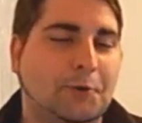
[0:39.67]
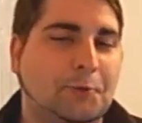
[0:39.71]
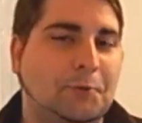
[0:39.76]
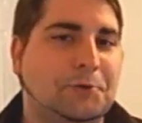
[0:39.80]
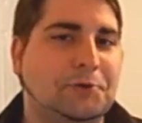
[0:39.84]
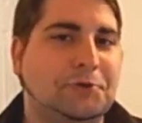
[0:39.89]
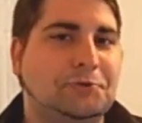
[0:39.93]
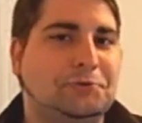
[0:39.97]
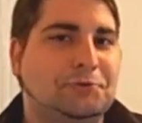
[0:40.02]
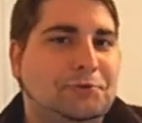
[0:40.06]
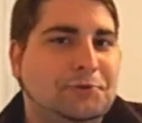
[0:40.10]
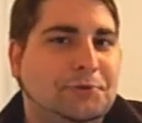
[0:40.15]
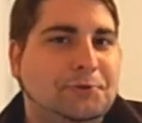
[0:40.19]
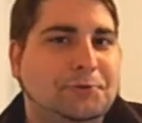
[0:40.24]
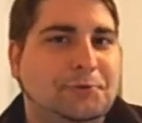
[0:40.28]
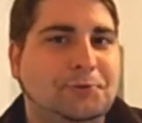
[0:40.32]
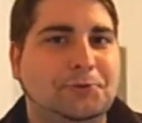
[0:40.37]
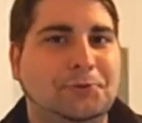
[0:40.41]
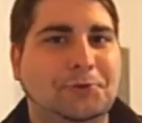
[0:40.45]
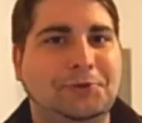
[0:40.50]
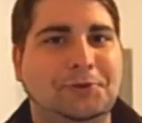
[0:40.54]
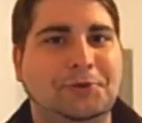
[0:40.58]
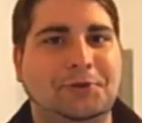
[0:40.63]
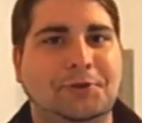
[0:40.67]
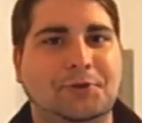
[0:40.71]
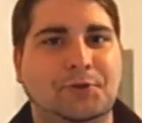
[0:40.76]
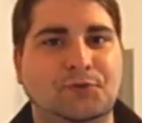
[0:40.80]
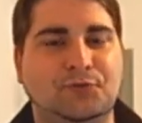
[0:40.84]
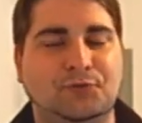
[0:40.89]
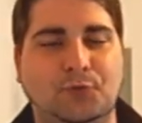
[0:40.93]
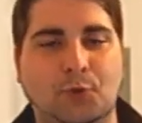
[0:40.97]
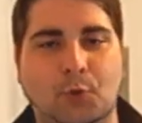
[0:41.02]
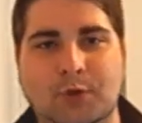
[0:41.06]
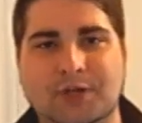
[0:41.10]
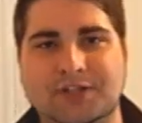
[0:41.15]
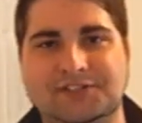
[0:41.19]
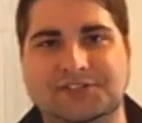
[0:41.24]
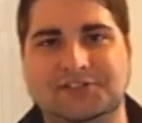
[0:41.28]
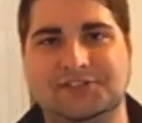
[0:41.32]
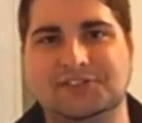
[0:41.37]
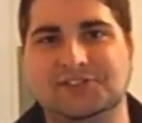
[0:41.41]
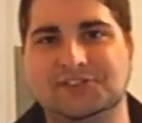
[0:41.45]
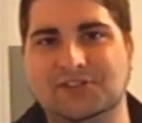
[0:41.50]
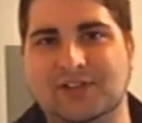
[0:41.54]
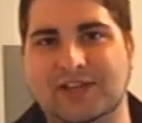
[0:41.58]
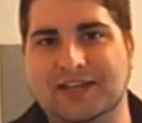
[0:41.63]
When you do
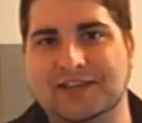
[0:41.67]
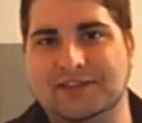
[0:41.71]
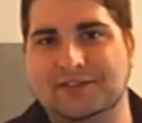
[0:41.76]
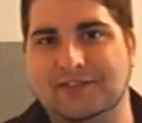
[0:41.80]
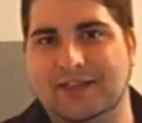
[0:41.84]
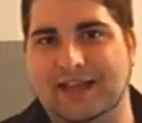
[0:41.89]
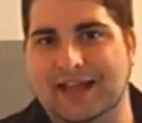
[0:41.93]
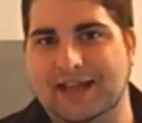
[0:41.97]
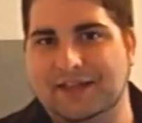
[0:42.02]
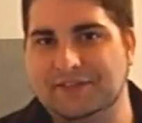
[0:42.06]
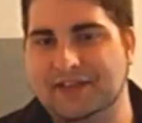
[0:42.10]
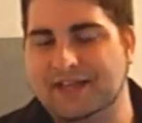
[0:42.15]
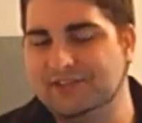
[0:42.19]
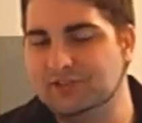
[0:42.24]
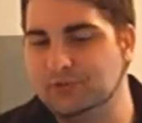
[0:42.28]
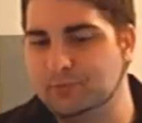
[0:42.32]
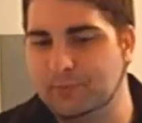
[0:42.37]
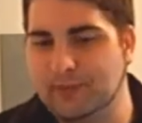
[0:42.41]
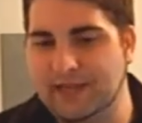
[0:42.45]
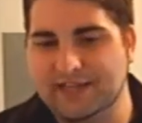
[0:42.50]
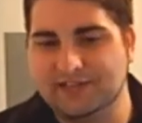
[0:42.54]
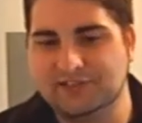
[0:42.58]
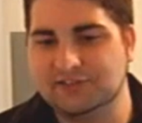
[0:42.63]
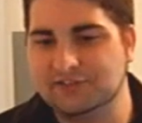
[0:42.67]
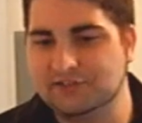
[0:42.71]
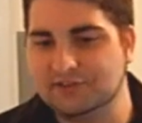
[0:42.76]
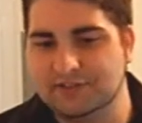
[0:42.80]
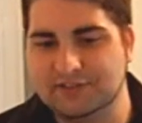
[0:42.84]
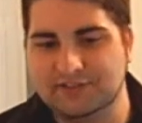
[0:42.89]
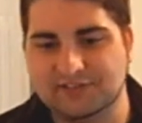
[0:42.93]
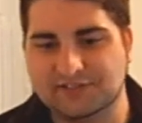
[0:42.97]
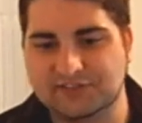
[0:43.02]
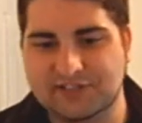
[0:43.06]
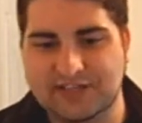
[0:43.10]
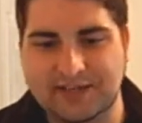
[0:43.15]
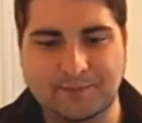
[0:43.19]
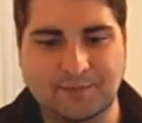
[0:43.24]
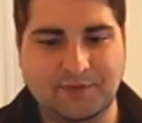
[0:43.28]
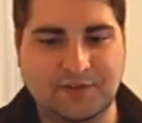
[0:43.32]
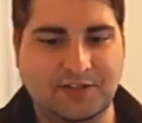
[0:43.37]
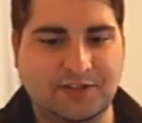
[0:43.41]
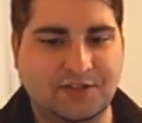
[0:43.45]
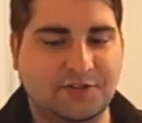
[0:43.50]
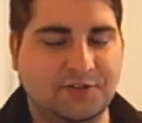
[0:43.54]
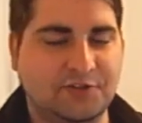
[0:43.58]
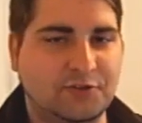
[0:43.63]
voices like that, that's basically the same
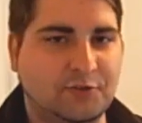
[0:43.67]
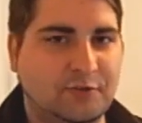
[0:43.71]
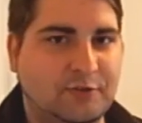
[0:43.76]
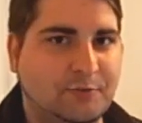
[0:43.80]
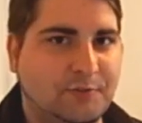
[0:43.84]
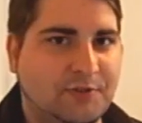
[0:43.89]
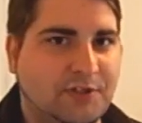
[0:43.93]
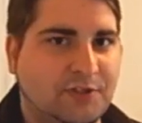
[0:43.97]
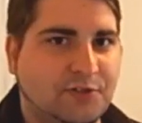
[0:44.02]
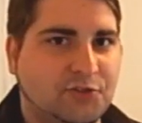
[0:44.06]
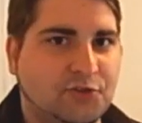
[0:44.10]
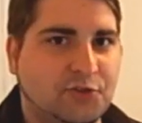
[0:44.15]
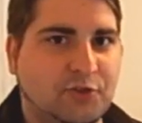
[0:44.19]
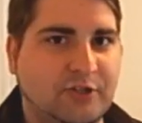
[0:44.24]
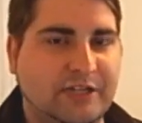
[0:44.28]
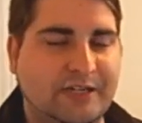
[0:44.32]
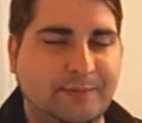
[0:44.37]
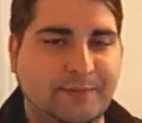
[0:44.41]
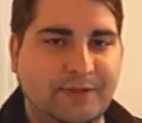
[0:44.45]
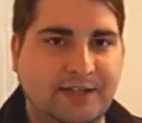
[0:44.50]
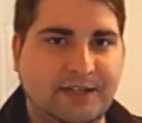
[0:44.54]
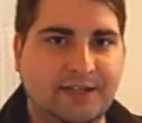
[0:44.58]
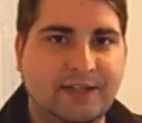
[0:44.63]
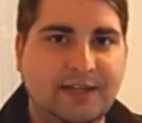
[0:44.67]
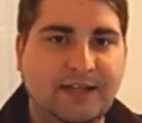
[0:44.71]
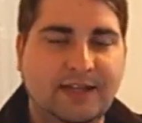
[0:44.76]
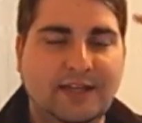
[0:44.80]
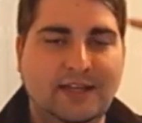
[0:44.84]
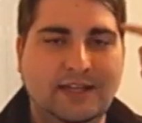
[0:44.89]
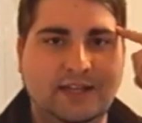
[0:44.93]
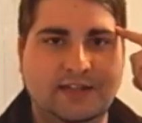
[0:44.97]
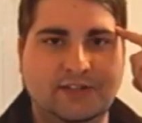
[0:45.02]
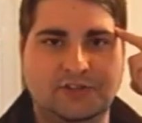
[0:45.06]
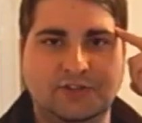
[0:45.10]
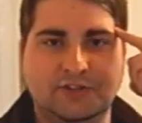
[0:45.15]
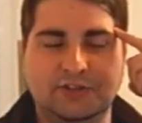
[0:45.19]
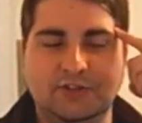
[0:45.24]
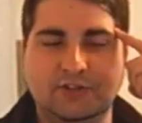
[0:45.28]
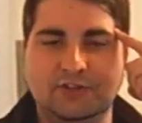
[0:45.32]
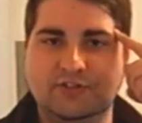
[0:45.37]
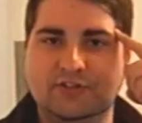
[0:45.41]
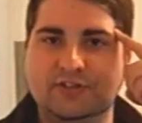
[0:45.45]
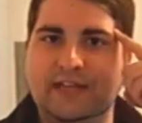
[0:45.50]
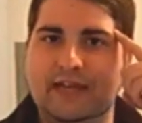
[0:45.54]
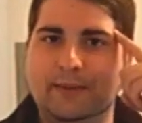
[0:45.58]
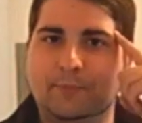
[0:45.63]
thing you're doing when you're screaming, is you're
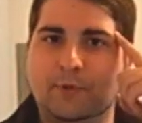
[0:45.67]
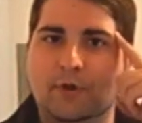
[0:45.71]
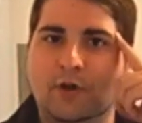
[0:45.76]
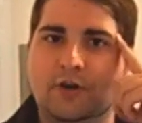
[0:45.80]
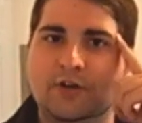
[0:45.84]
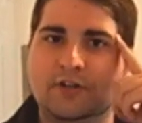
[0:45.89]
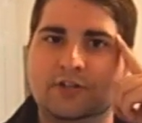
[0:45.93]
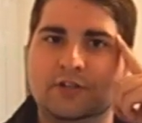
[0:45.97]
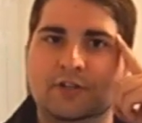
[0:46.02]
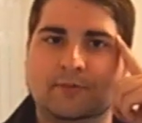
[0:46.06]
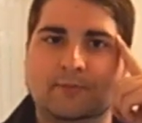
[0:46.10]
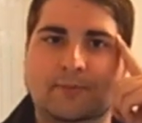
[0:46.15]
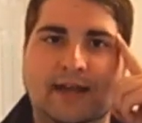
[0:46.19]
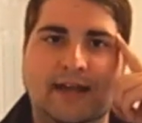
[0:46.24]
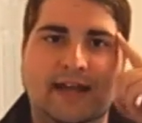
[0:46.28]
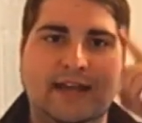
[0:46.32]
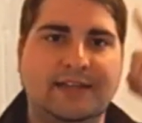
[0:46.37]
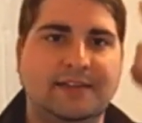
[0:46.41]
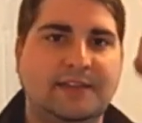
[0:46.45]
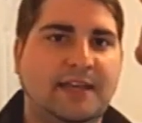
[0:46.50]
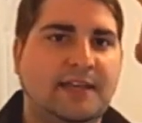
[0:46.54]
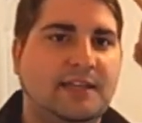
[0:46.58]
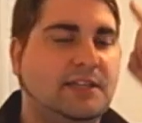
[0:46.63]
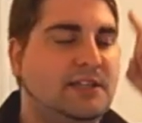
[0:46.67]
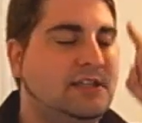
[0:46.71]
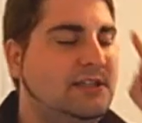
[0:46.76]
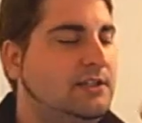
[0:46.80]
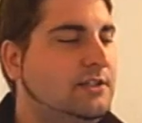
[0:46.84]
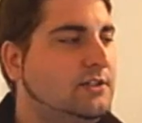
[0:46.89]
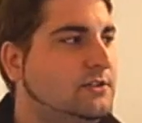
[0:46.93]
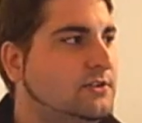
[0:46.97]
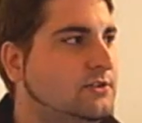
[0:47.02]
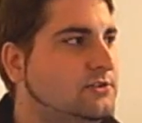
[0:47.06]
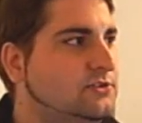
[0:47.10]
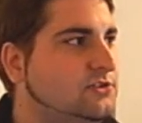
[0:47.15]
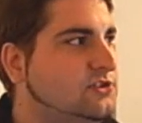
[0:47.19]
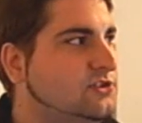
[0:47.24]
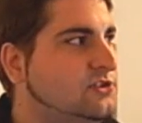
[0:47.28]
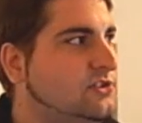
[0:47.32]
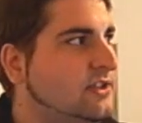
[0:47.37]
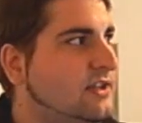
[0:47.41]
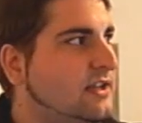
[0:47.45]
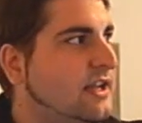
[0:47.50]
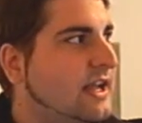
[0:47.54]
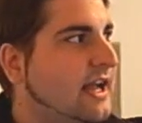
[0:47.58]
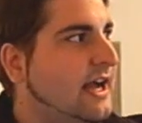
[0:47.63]
using that part in your mind that
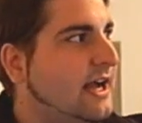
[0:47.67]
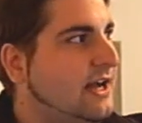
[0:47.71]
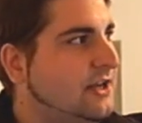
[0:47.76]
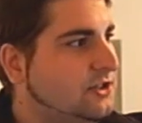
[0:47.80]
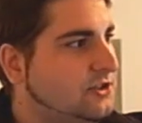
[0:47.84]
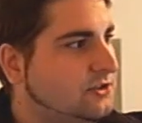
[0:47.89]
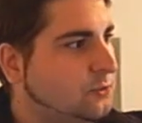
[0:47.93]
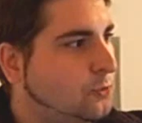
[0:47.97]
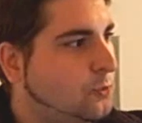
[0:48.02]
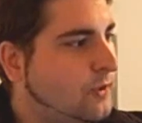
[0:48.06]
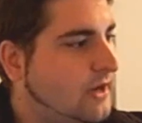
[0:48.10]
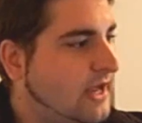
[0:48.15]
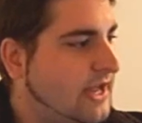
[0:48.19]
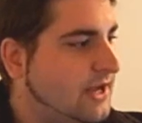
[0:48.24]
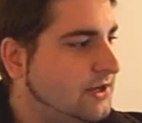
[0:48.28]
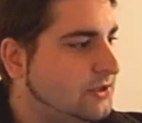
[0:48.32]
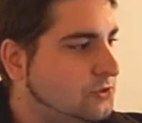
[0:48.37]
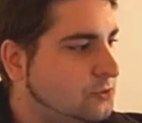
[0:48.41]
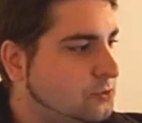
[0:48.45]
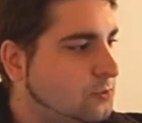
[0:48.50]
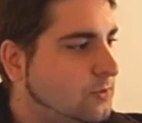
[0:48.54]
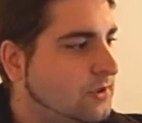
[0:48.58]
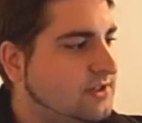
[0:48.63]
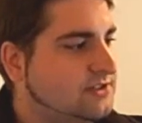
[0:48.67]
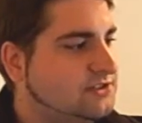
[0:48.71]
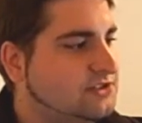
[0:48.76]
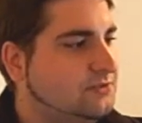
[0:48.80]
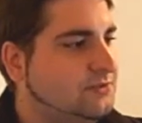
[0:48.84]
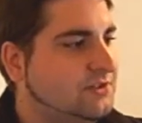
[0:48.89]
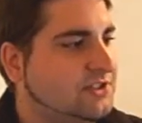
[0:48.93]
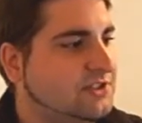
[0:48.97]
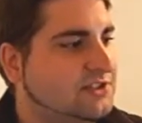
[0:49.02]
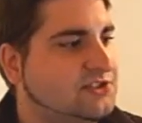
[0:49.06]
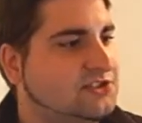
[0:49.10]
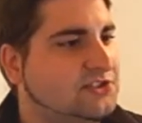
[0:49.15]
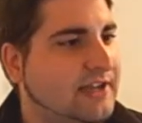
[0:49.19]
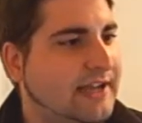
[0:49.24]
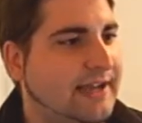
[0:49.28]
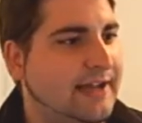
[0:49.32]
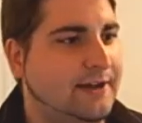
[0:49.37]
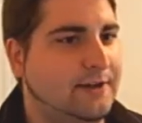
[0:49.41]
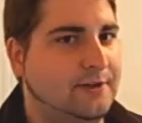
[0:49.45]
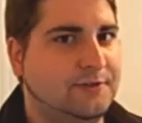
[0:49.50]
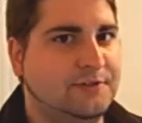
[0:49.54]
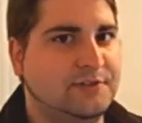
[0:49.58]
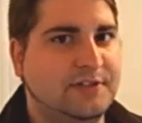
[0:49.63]
hears how you want something to
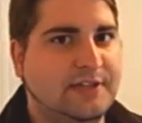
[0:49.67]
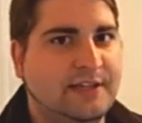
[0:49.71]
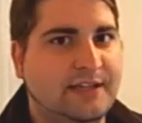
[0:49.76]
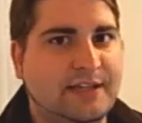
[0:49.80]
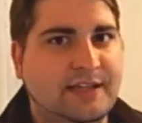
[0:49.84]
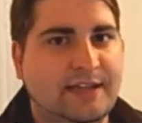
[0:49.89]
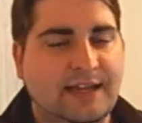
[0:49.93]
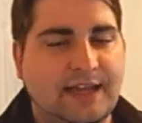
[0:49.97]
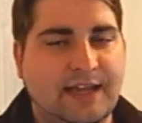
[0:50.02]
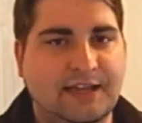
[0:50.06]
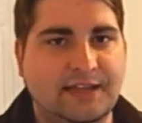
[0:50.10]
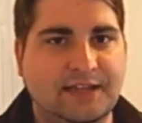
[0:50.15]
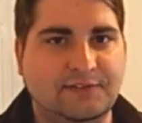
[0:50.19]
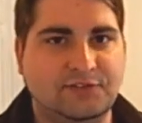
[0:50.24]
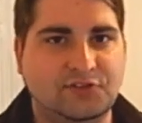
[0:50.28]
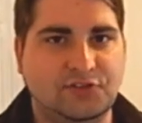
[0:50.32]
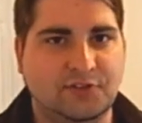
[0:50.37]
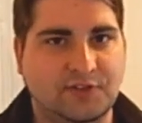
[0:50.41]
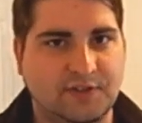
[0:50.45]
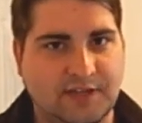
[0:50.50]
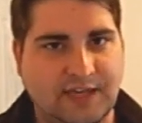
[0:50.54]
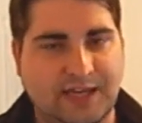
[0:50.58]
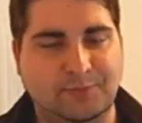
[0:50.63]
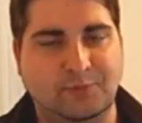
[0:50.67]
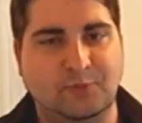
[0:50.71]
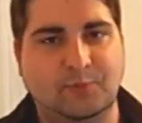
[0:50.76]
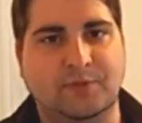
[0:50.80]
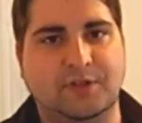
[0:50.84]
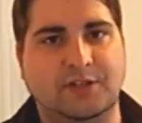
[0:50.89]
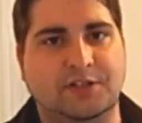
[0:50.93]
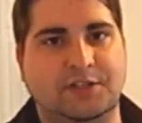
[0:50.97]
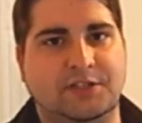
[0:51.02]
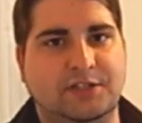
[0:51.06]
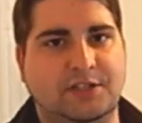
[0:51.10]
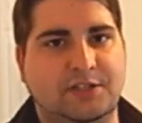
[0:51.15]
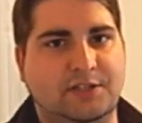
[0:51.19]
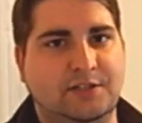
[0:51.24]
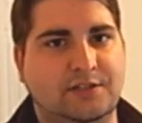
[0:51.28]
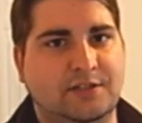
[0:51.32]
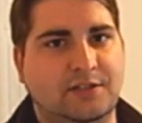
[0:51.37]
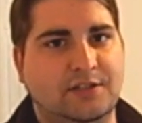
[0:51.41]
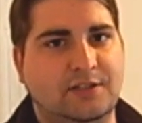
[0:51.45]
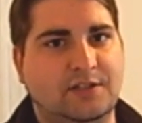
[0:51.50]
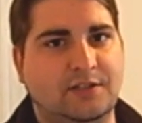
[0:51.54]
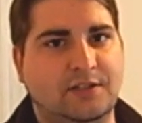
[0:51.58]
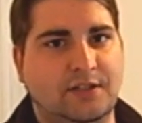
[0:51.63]
sound and gives you the capability
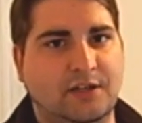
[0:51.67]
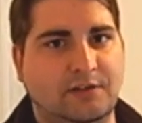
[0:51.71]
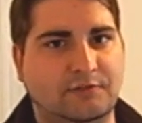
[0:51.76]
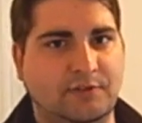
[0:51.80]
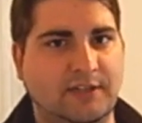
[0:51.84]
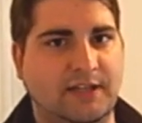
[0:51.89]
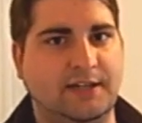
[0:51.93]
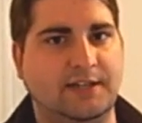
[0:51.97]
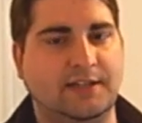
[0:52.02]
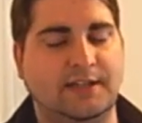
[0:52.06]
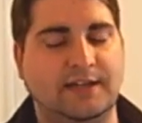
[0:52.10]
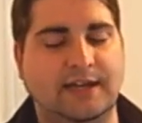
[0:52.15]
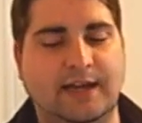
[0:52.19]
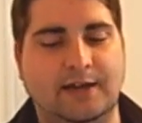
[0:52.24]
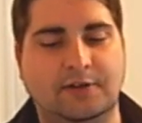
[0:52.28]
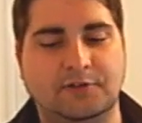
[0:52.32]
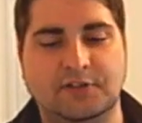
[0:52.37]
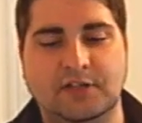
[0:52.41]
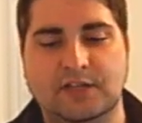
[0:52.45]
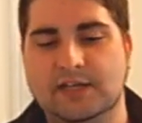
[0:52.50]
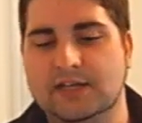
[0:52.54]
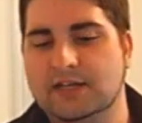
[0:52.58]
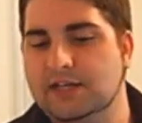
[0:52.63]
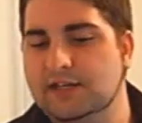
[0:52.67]
of letting it out.